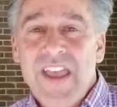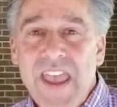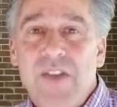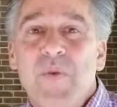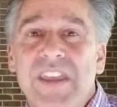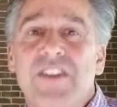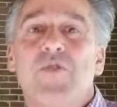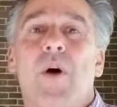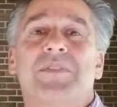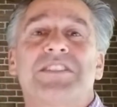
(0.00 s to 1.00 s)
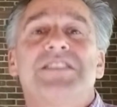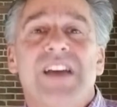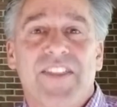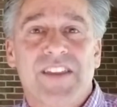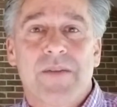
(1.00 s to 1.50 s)
and we can do almost
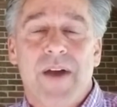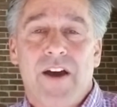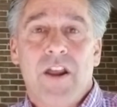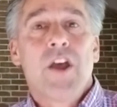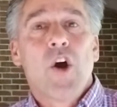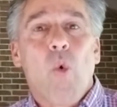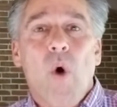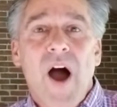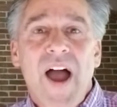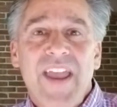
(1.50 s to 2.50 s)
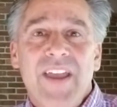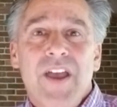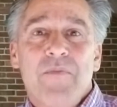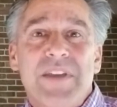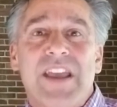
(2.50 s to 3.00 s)
nothing about it. Why?
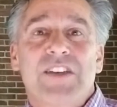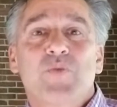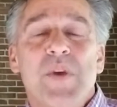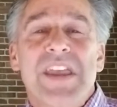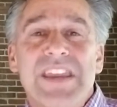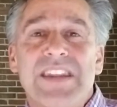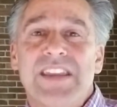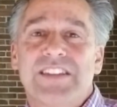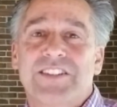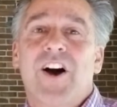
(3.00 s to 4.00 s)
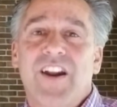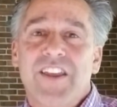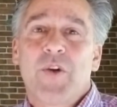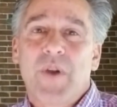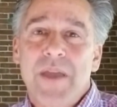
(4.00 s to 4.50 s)
Because we need
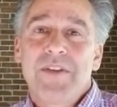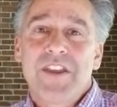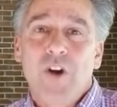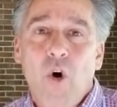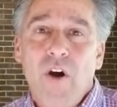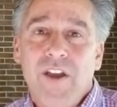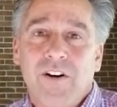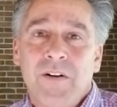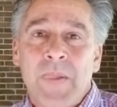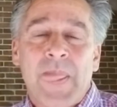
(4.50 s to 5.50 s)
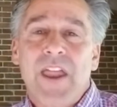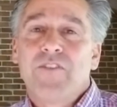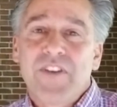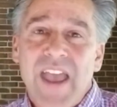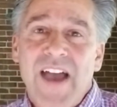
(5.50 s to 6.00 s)
Saudi Arabian oil. And if
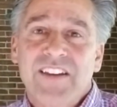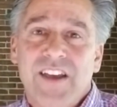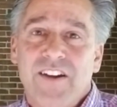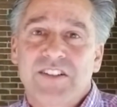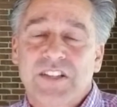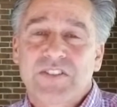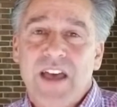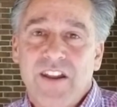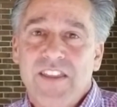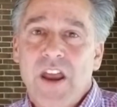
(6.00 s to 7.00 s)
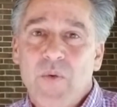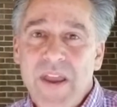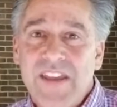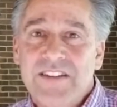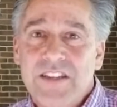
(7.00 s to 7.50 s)
we hadn't cut ourselves out of the
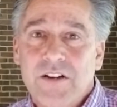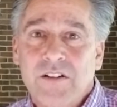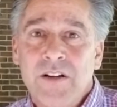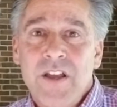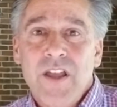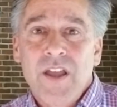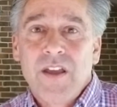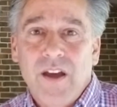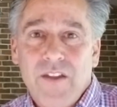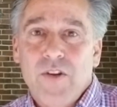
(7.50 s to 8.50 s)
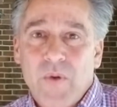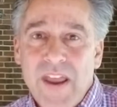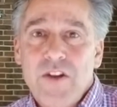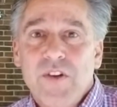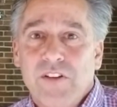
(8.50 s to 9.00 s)
Iran deal, out of the
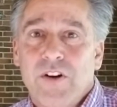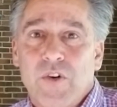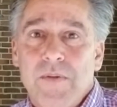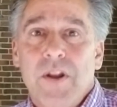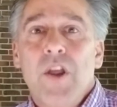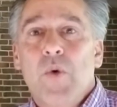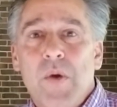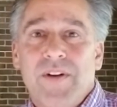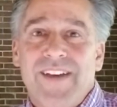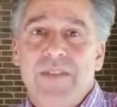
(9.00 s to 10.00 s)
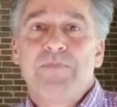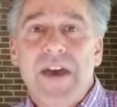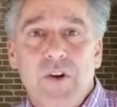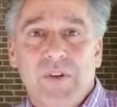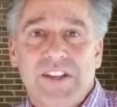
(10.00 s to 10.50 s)
Iran nuclear agreement, we would have had
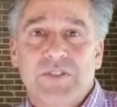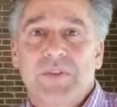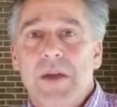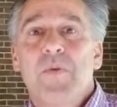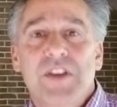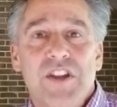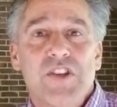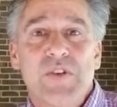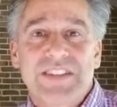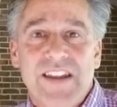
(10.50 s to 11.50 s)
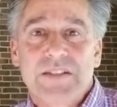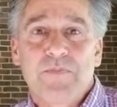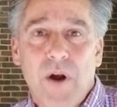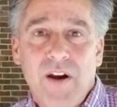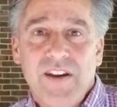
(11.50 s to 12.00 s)
better relations with them. We could have used that as a
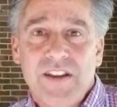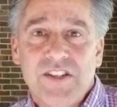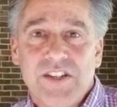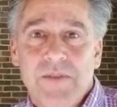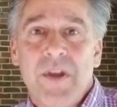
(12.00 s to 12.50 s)
bargaining chip